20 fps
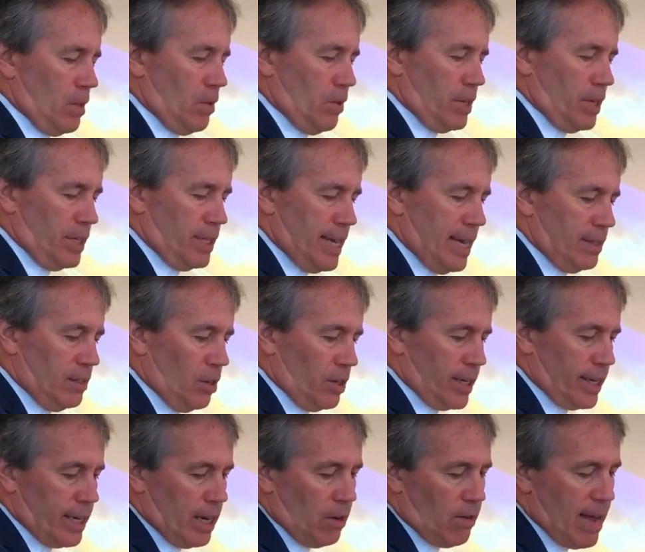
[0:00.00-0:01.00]
On a day
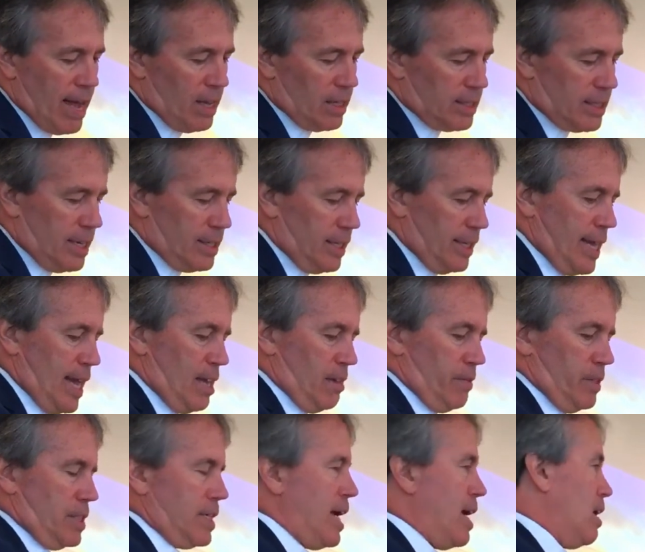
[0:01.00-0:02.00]
long ago outside the gate
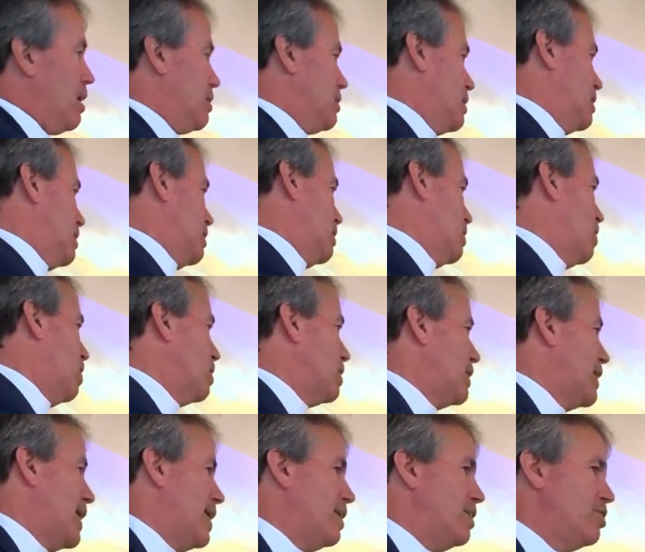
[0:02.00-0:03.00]
of a town
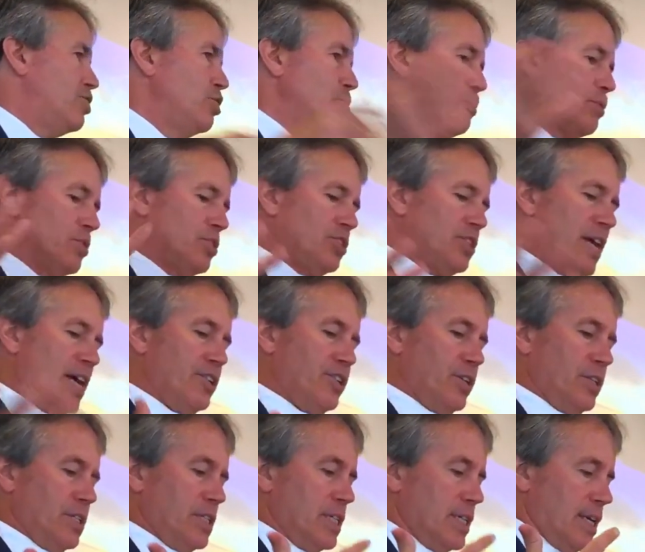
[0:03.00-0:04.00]
called Nain, two
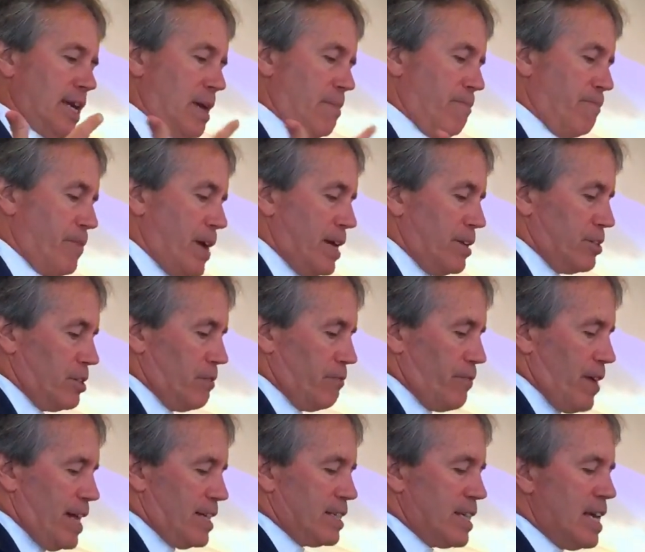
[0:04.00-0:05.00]
processions came face to
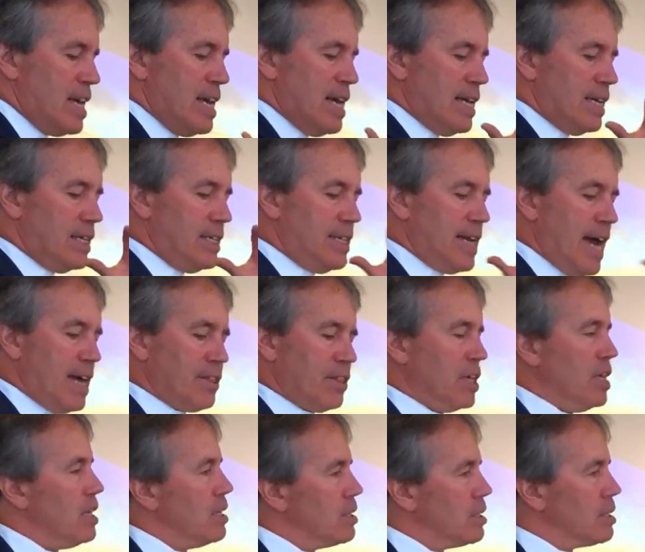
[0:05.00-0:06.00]
face.
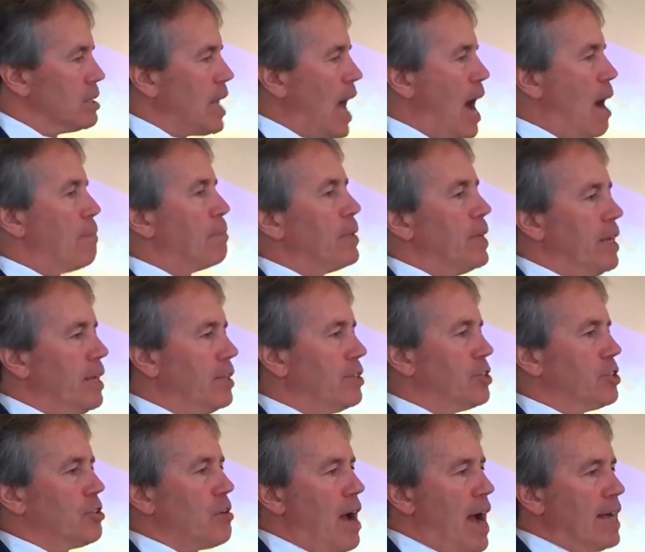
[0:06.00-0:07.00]
Death stopped in
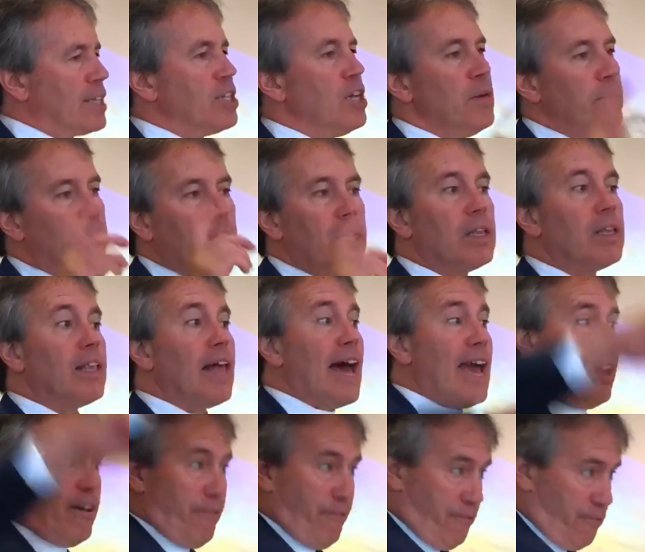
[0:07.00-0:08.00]
its tracks, but
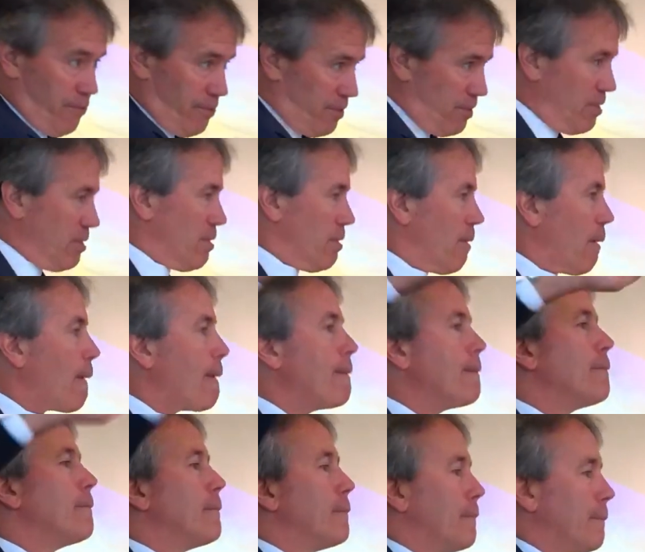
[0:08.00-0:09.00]
life
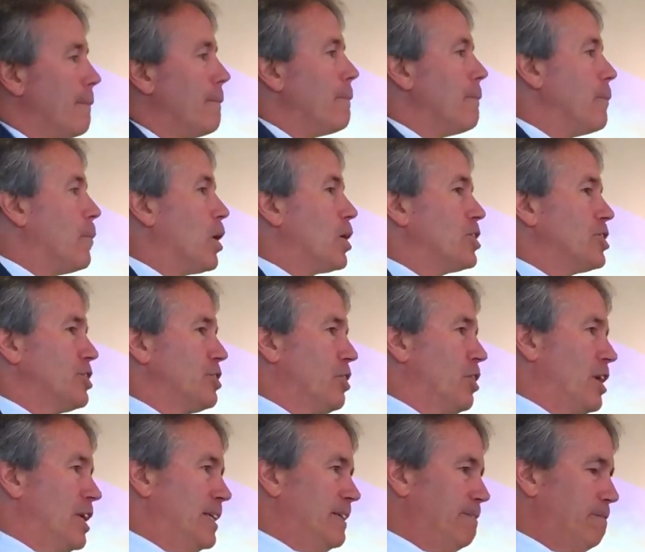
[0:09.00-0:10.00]
marched
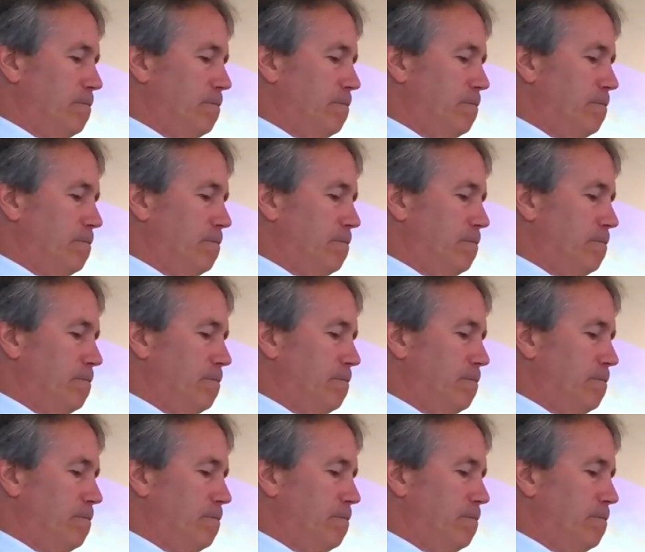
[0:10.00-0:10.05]
on.